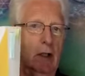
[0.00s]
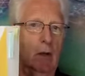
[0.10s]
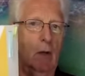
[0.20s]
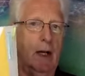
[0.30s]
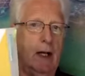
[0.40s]

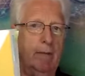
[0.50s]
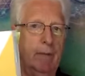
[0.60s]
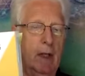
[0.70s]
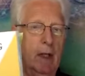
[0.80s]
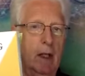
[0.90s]
underway,
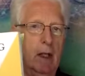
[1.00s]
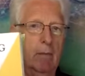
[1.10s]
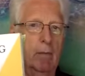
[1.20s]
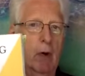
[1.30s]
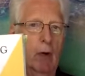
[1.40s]

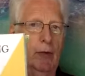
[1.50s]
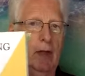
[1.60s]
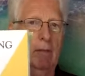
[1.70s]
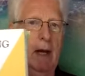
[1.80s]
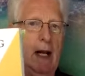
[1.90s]
both
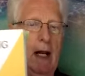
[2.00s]
in my